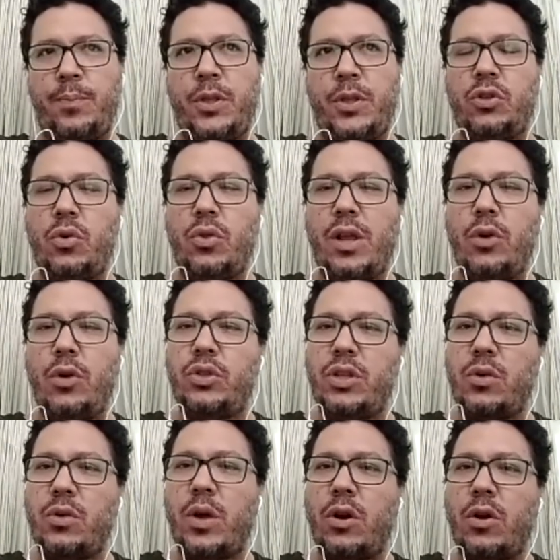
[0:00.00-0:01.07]
So the
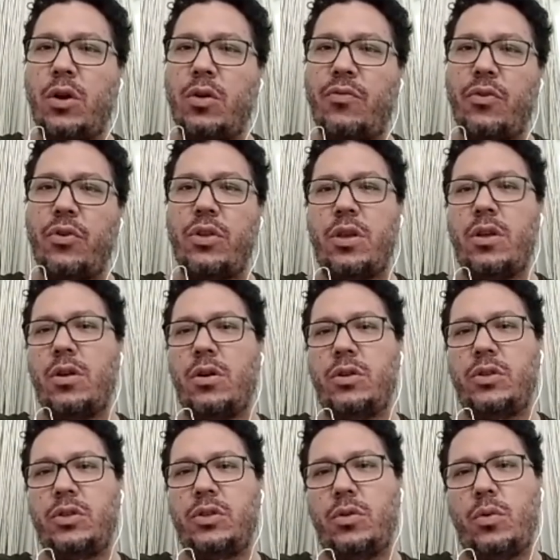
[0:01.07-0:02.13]
looting went on for years
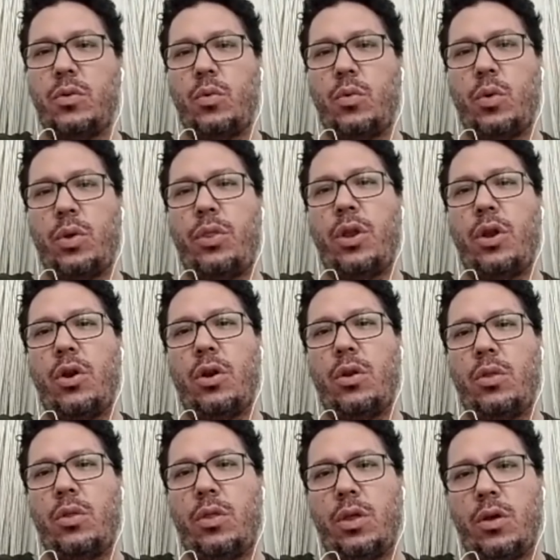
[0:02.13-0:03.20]
with
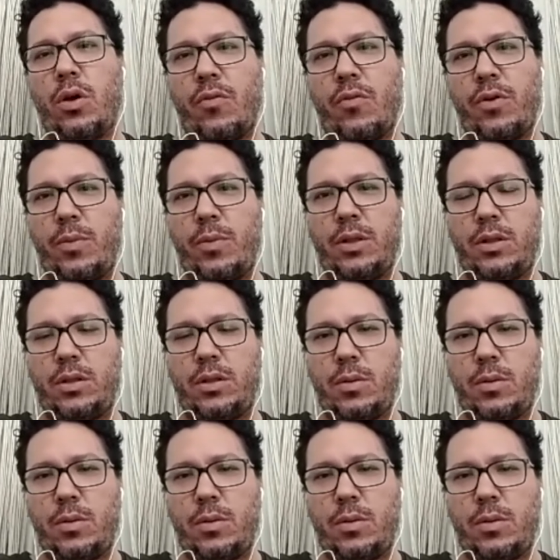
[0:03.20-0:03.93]
the government